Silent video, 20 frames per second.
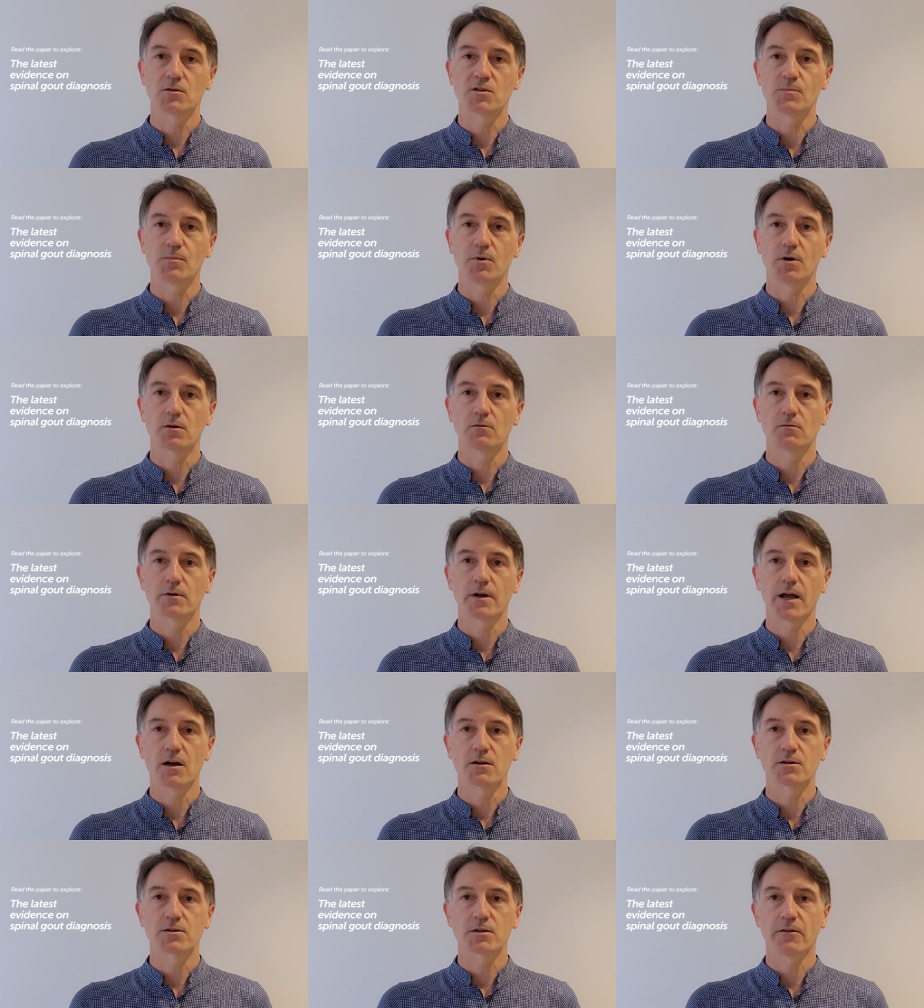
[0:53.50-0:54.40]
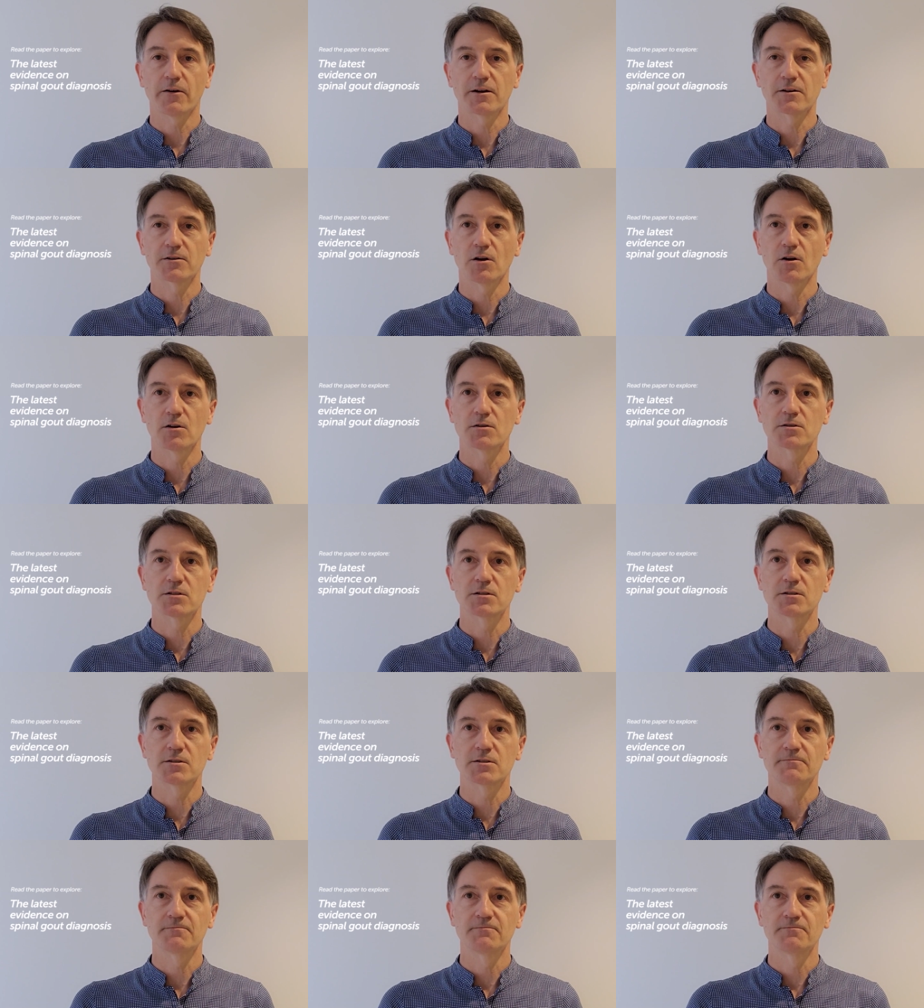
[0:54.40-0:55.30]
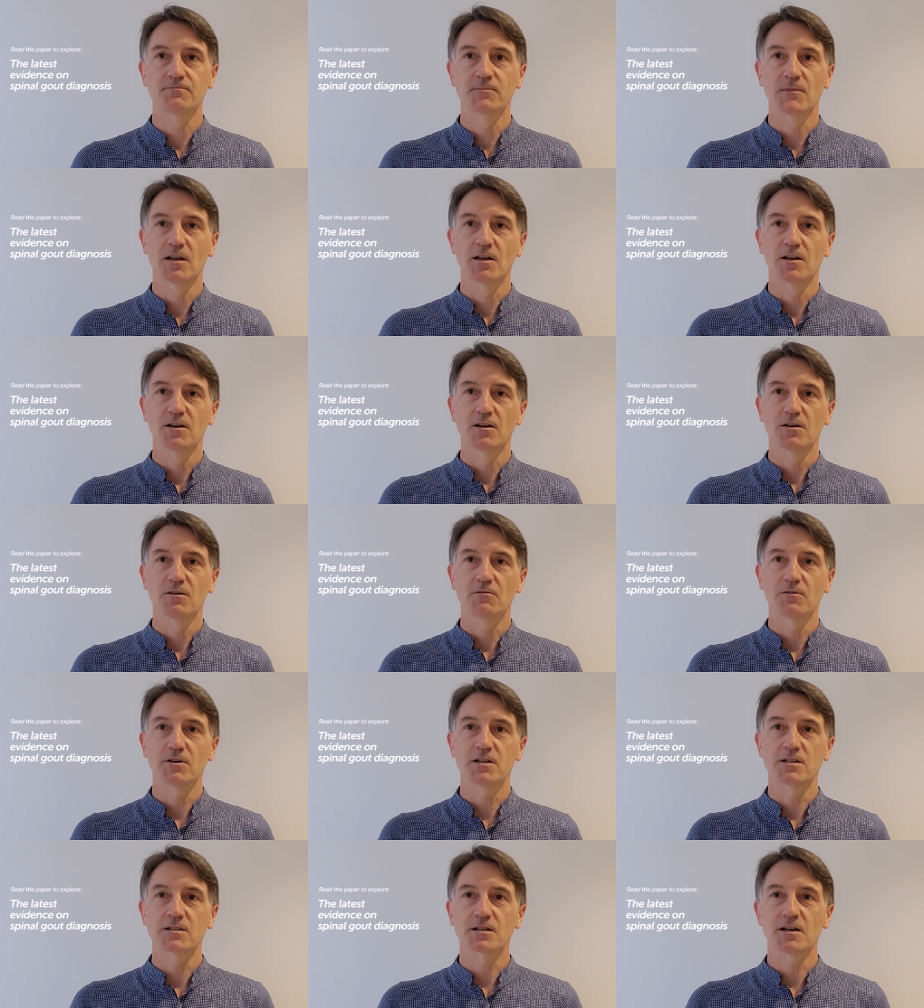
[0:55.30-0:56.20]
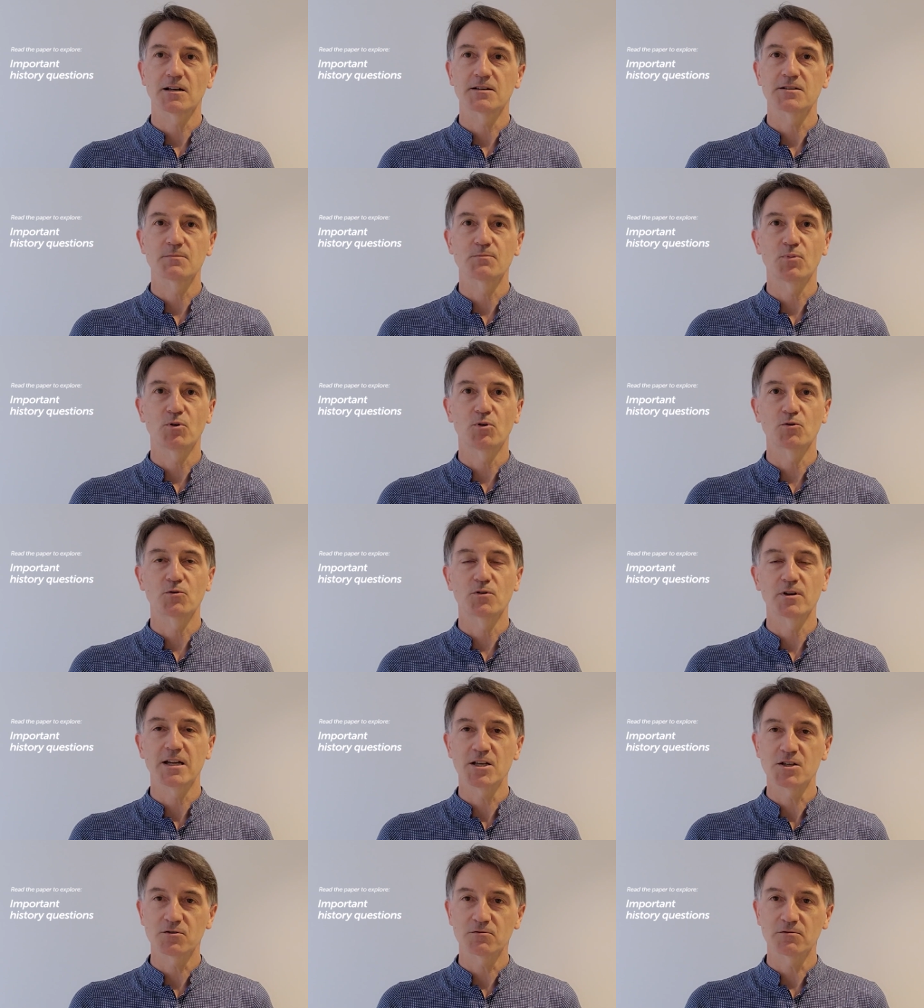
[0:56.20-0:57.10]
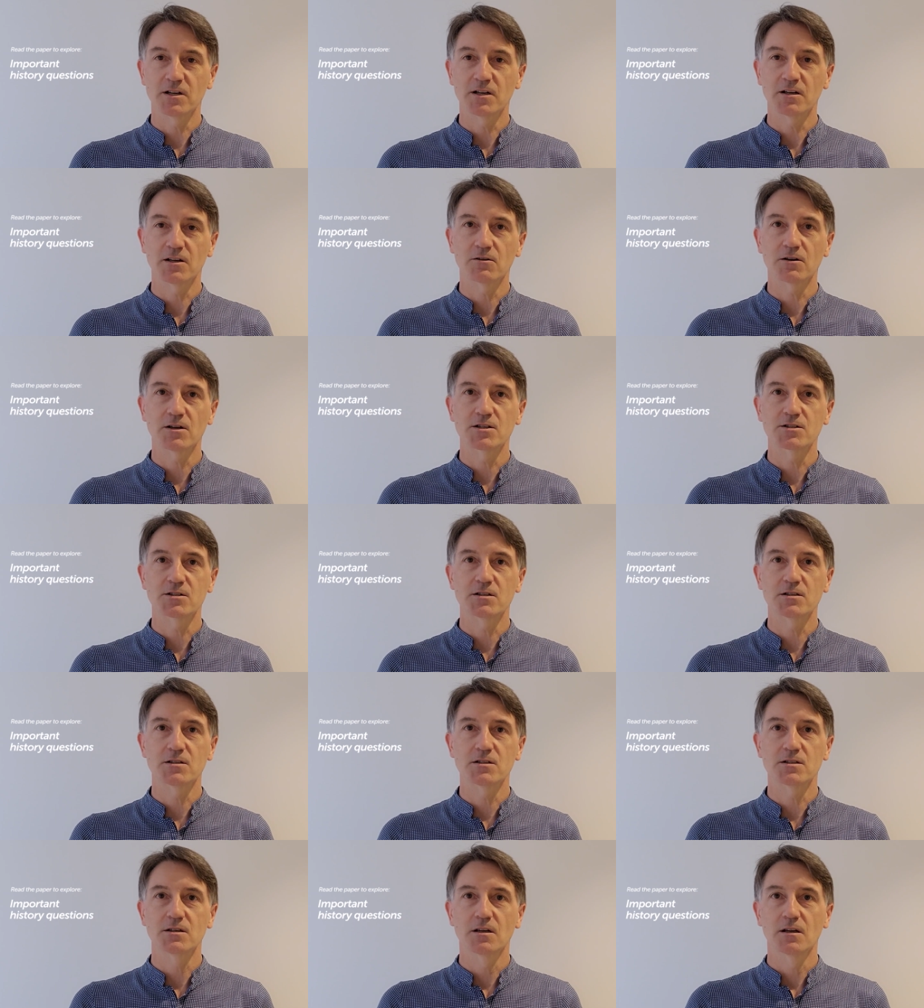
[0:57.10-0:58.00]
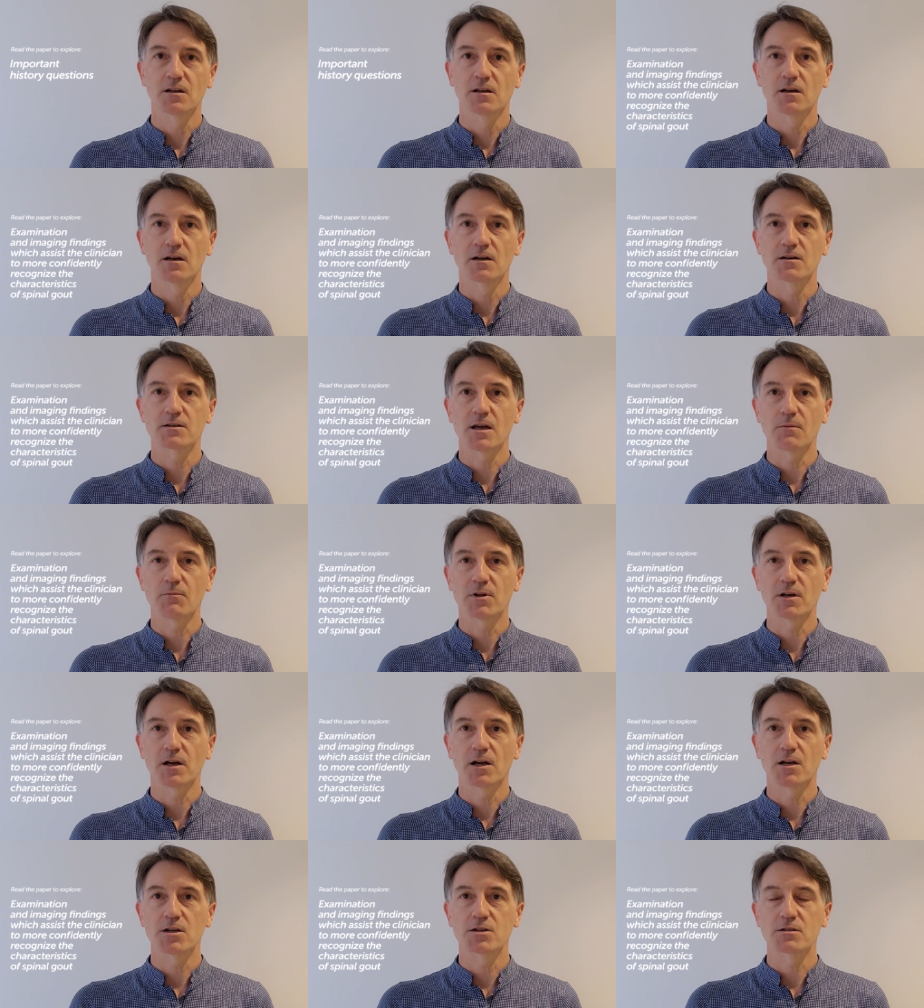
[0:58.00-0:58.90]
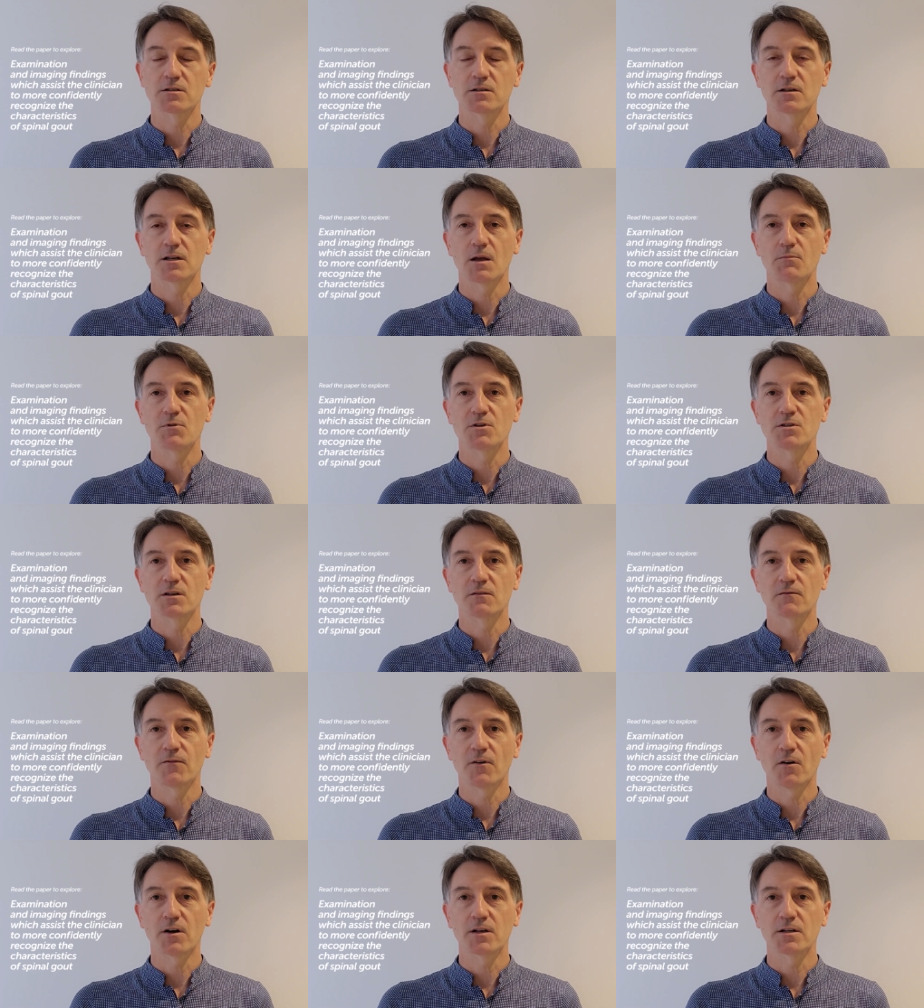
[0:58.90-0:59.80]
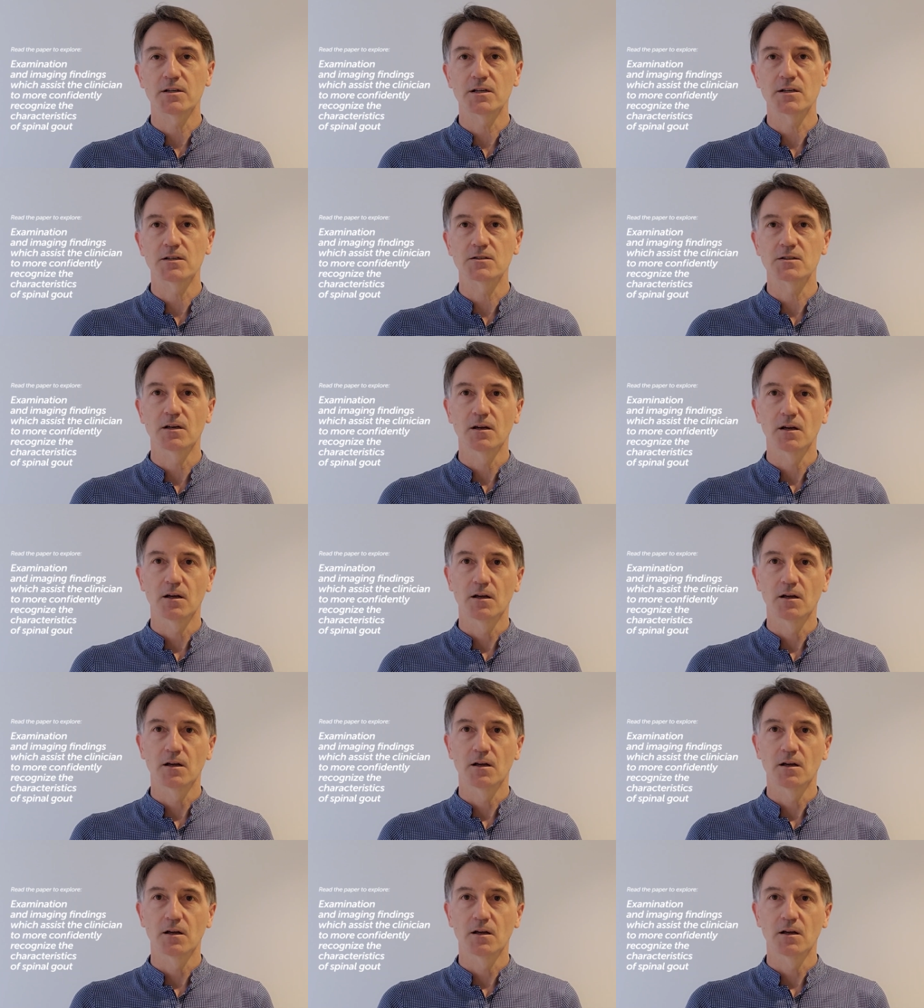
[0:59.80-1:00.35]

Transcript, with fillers: spinal gout diagnosis. We discuss important history questions, examination and imaging findings,